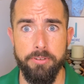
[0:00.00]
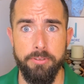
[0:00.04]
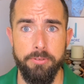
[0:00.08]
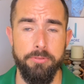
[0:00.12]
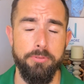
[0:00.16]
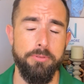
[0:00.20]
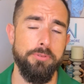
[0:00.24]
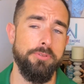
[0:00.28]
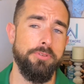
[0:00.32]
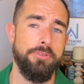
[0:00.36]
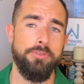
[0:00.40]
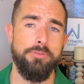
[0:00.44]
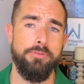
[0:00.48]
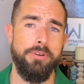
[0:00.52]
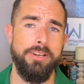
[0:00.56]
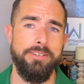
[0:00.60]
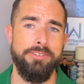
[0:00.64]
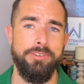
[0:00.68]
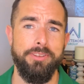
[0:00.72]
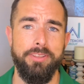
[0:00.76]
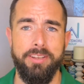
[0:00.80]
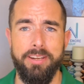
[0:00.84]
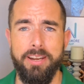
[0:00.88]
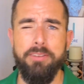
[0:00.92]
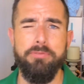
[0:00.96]
Tools.
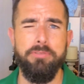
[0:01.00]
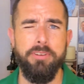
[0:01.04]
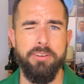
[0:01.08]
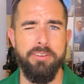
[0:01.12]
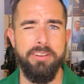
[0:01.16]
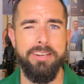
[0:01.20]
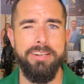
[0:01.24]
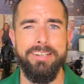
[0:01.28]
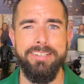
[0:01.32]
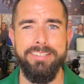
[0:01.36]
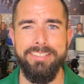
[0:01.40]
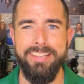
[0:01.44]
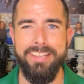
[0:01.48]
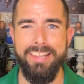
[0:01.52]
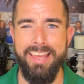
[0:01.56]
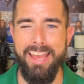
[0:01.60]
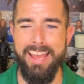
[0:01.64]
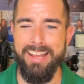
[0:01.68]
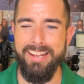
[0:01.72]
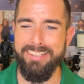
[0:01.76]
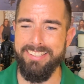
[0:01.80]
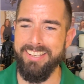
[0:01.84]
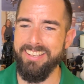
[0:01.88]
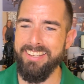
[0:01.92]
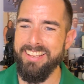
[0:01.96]
Strangely enough, I'll get into
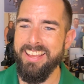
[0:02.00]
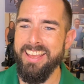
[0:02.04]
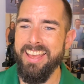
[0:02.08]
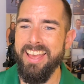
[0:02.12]
that.